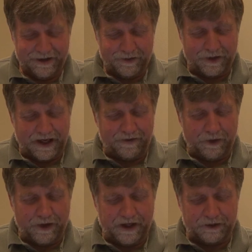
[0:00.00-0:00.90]
When
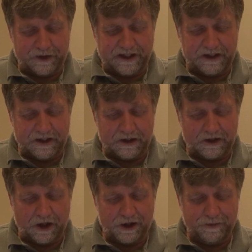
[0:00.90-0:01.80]
everyone else was listening to
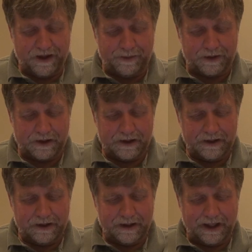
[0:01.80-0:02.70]
Sergeant Pepper,
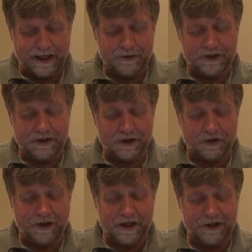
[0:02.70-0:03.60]
I was into
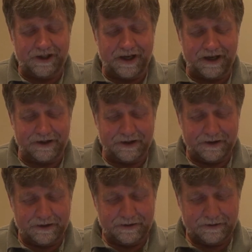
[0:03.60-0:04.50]
strange days.
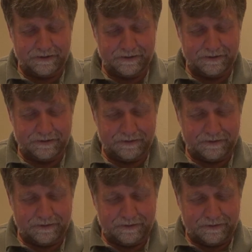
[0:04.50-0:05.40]
TV screen.
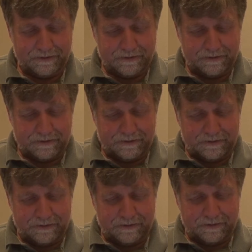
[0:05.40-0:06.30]

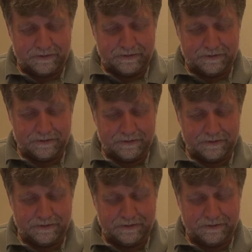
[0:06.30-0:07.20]
Nosferatu leans over the
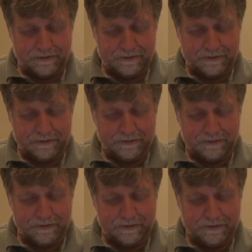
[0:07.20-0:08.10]
sleeping body of Nina.